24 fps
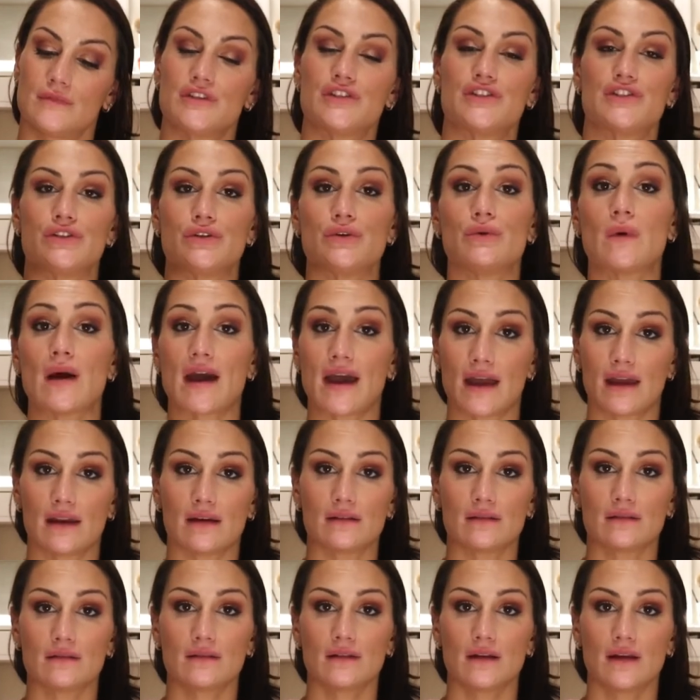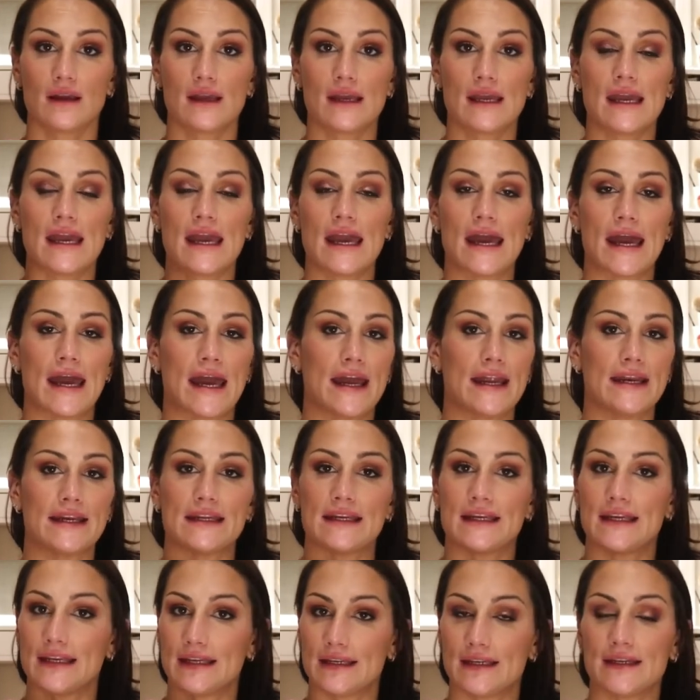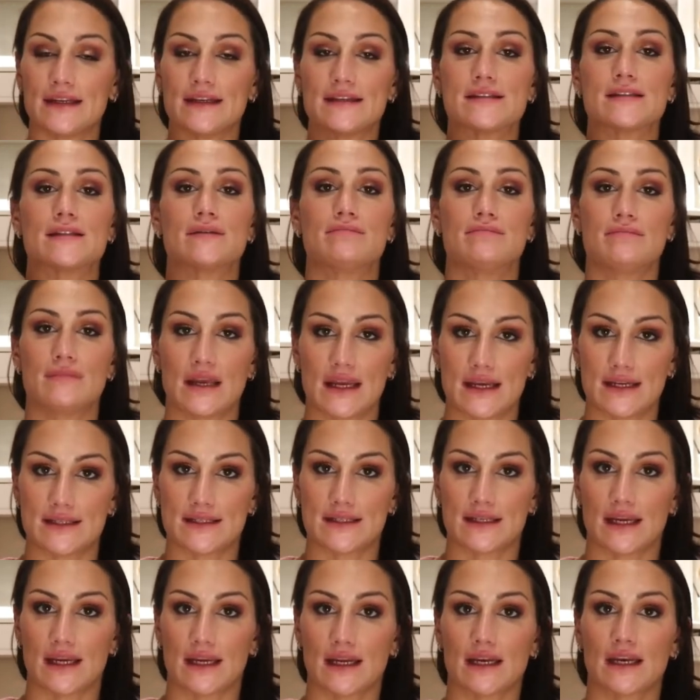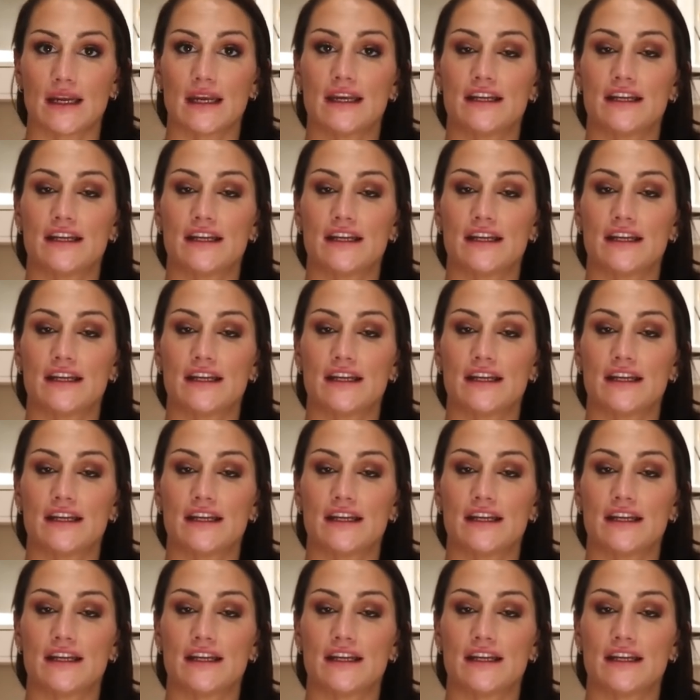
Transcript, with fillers: 2N and it is amazing.